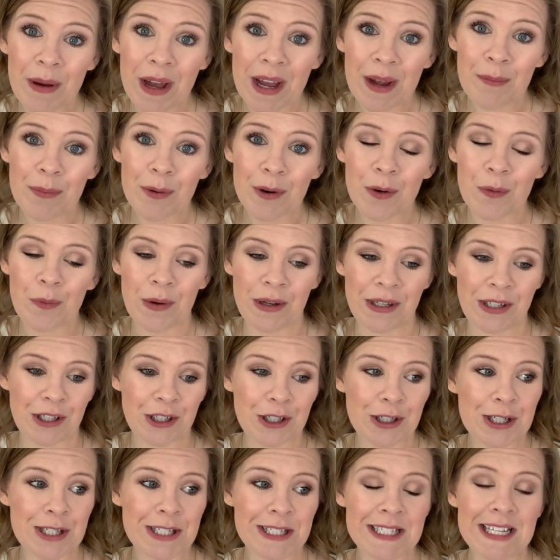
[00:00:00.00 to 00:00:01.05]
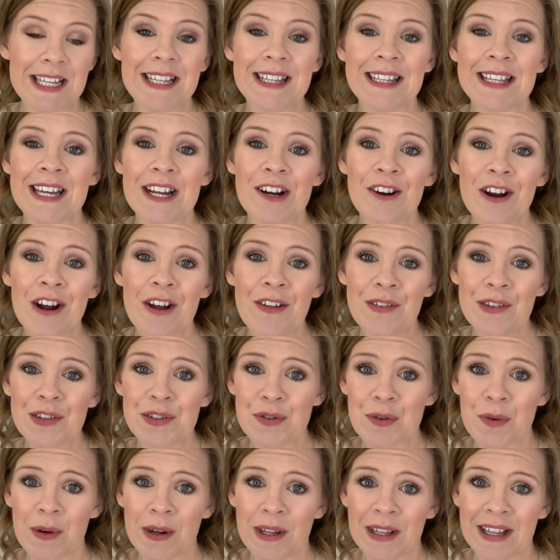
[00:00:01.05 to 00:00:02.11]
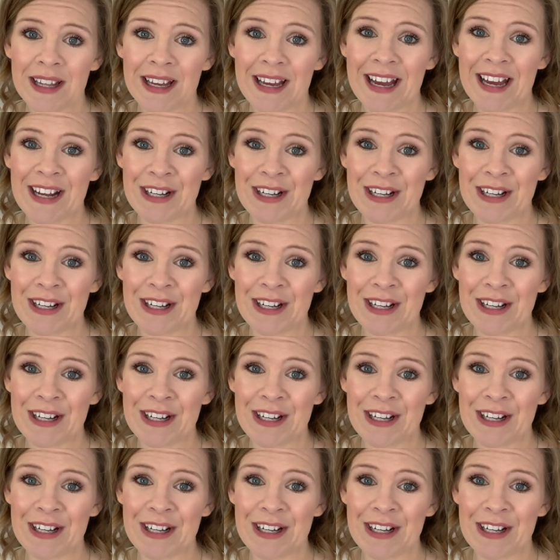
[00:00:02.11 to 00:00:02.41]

paper when you're sitting there on the toilet